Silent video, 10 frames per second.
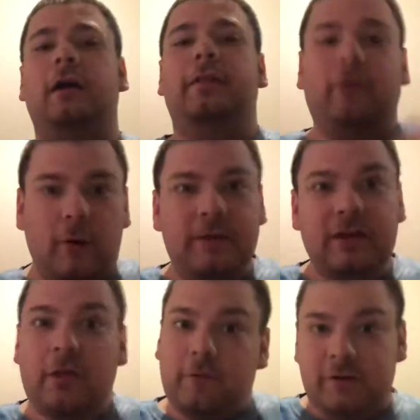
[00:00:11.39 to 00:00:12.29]
There will be
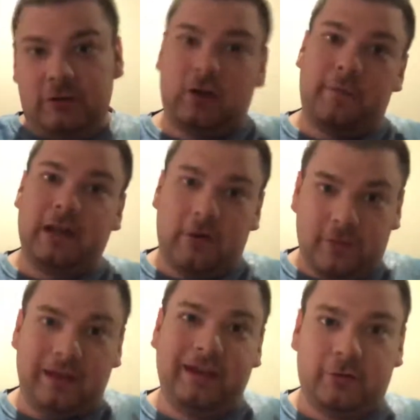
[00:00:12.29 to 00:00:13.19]
another video coming out
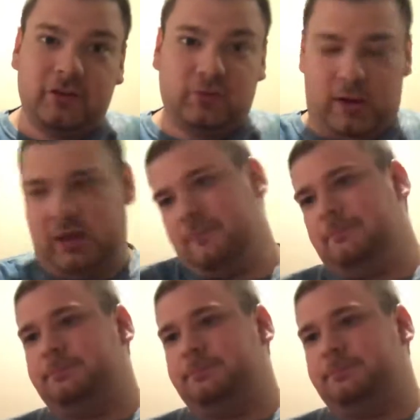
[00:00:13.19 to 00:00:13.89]
later this week.